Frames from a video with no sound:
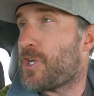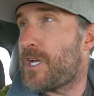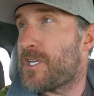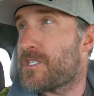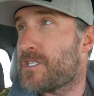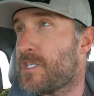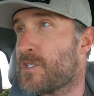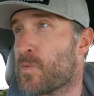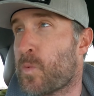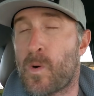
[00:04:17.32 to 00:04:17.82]

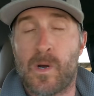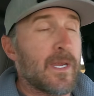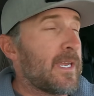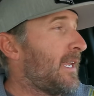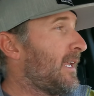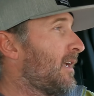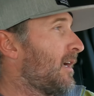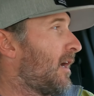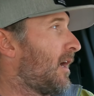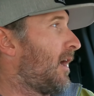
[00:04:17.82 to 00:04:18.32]
Justin's
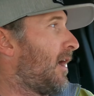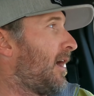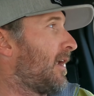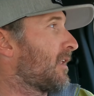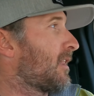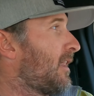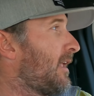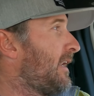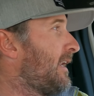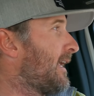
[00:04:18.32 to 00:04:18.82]
working
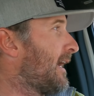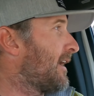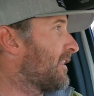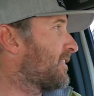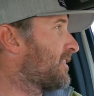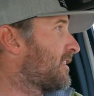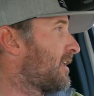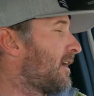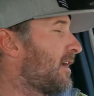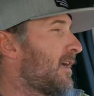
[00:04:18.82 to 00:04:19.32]
on cleaning
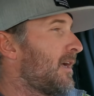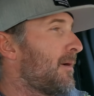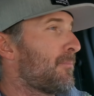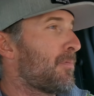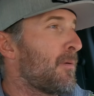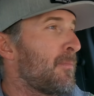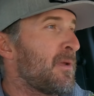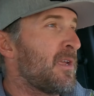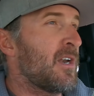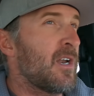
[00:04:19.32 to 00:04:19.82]
out the
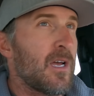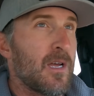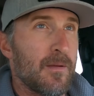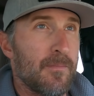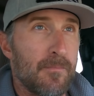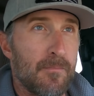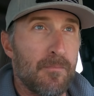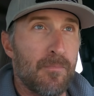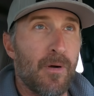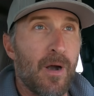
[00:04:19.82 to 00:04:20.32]
Bermuda.
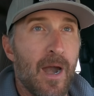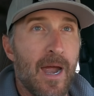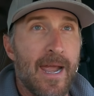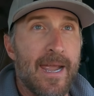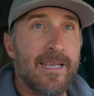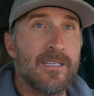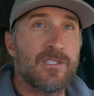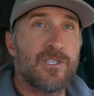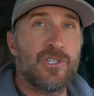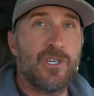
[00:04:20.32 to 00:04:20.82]

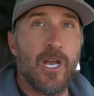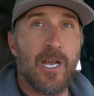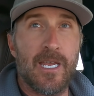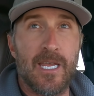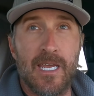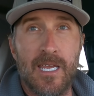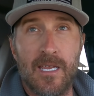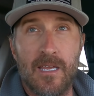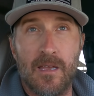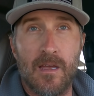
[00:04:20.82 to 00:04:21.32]
Brian's
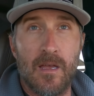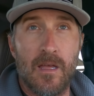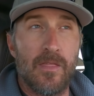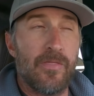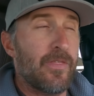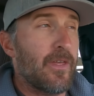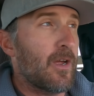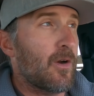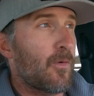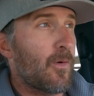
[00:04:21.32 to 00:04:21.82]
checking
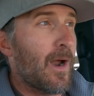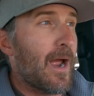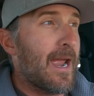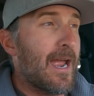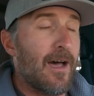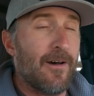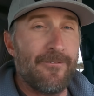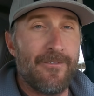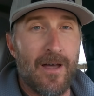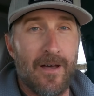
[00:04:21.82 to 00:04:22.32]
the
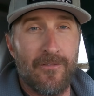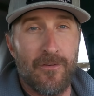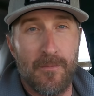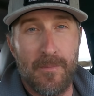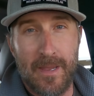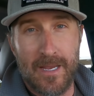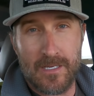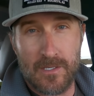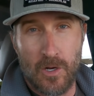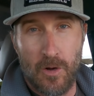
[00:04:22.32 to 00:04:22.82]
rye alfalfa
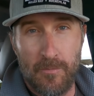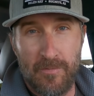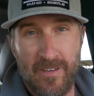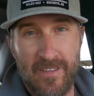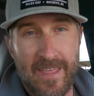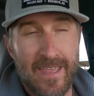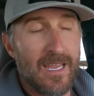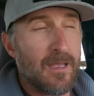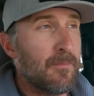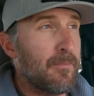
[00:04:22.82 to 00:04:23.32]
mix.
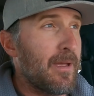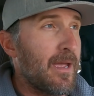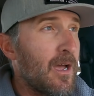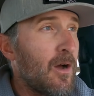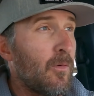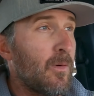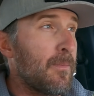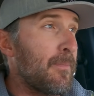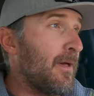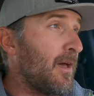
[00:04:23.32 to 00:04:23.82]
Hopefully they can
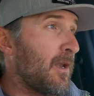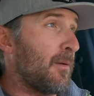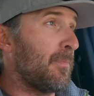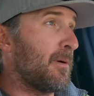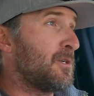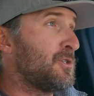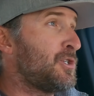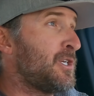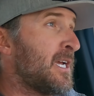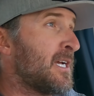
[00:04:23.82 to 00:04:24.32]
bale. We baled a
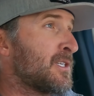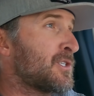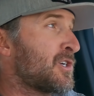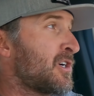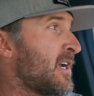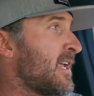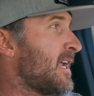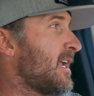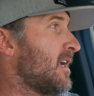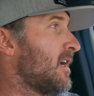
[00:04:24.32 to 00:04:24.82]
bunch
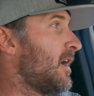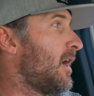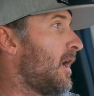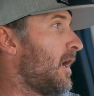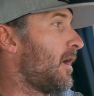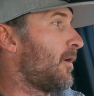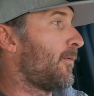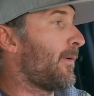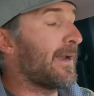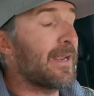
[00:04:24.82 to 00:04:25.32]
yesterday,
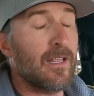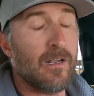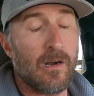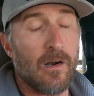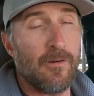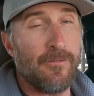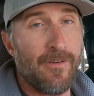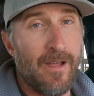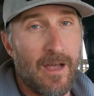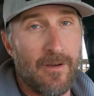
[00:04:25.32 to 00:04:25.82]

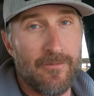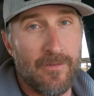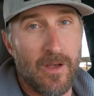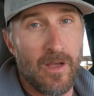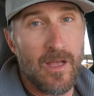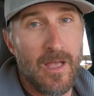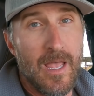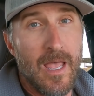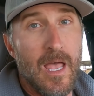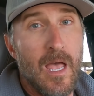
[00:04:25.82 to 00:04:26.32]
regular
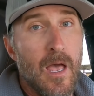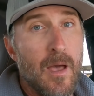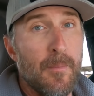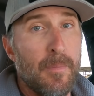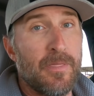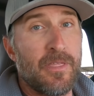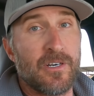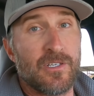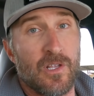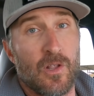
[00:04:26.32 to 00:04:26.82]
alfalfa,
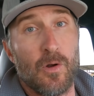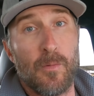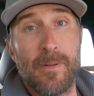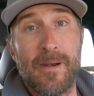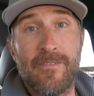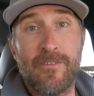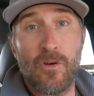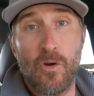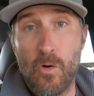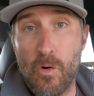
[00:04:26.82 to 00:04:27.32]
but there's a little
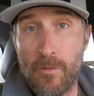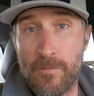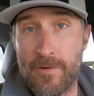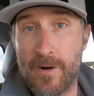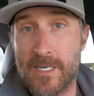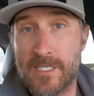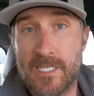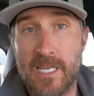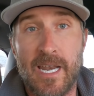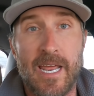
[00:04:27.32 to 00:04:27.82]
bit of a cool front